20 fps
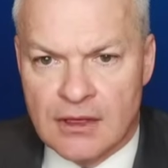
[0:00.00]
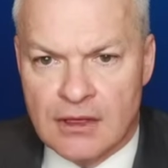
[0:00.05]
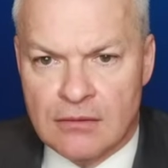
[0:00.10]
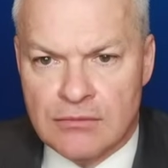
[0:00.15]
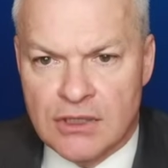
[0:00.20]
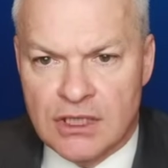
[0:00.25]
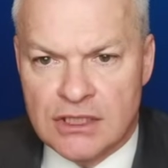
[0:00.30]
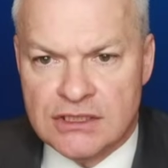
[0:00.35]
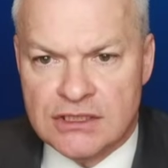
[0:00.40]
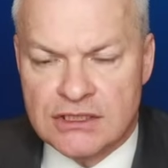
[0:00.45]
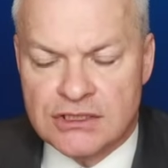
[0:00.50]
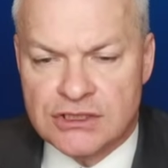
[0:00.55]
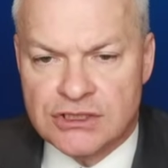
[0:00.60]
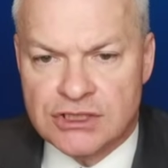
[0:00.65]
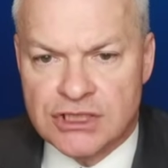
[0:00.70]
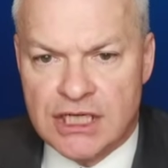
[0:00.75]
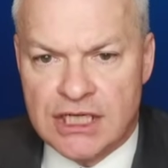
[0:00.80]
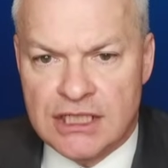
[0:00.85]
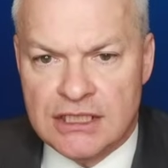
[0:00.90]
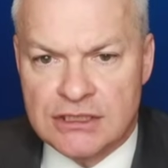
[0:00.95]
I'm minded to
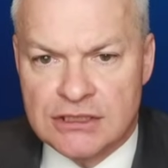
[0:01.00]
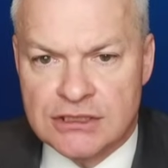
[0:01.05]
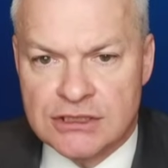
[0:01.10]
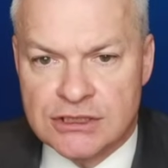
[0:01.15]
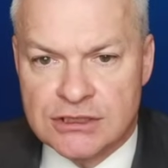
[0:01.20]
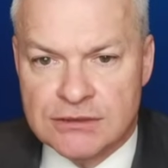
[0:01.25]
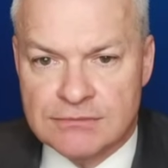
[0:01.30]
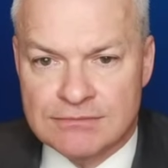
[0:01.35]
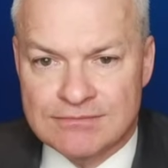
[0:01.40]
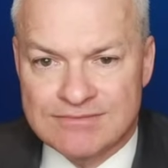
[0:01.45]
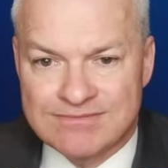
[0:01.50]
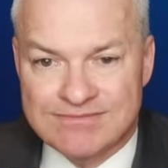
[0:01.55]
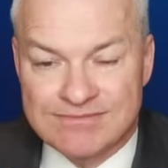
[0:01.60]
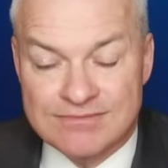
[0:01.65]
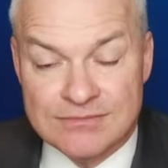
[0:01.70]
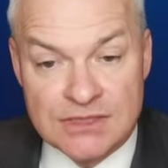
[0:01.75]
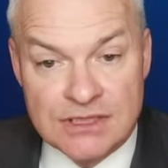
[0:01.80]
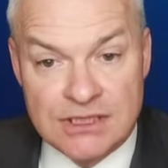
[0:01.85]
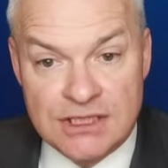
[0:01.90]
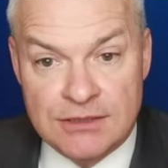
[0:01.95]
change,
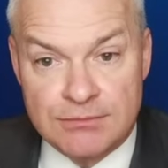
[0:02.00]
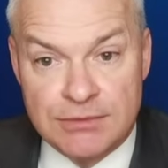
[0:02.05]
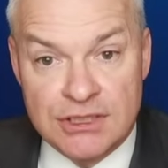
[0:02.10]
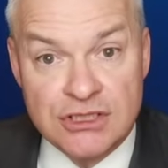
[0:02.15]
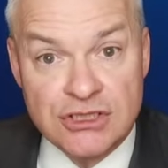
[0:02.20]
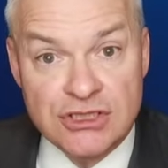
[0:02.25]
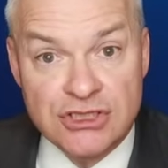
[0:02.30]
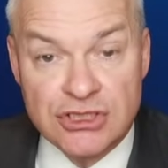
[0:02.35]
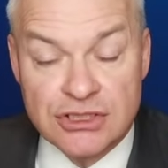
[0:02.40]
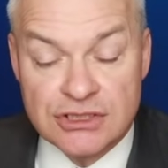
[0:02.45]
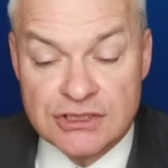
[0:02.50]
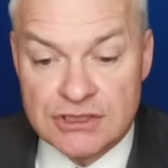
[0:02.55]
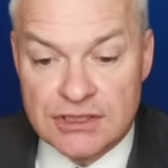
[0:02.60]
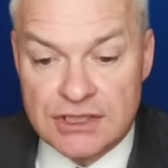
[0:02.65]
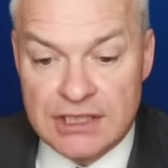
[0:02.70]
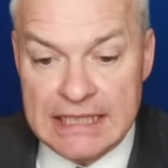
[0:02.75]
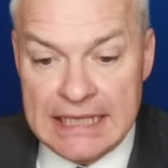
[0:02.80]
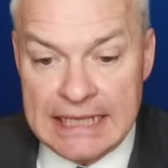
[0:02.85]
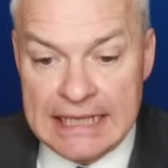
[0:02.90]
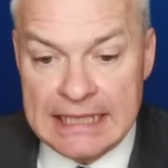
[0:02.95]
keeping
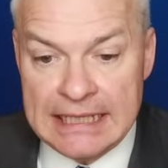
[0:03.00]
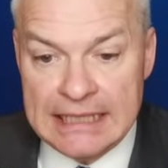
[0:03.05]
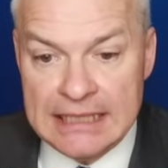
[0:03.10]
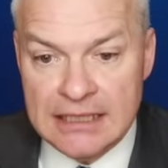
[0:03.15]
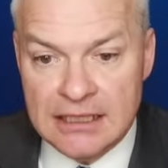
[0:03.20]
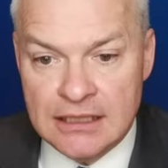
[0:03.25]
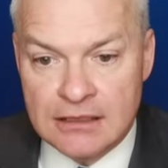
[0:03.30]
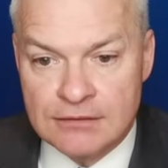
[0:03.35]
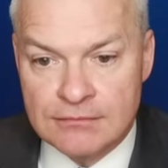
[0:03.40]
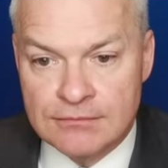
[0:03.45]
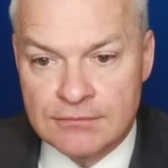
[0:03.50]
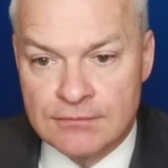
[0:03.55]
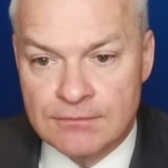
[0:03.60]
just the E.